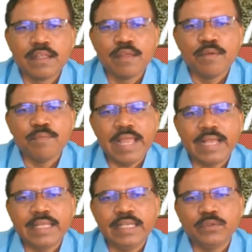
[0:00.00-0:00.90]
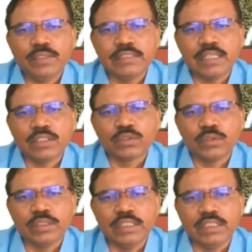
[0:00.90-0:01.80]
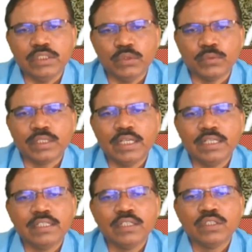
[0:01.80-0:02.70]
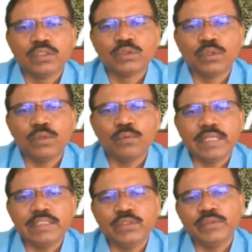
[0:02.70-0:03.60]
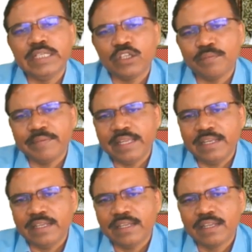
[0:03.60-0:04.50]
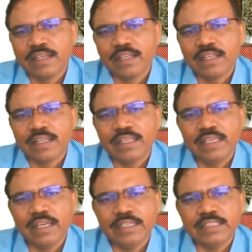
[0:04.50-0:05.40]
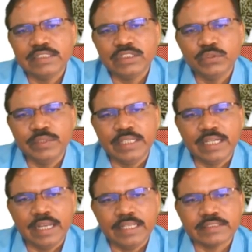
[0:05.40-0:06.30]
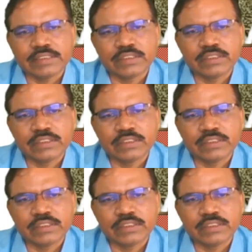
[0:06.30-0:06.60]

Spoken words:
magnitude is also in Newton. So what is unit of n? N is unitless.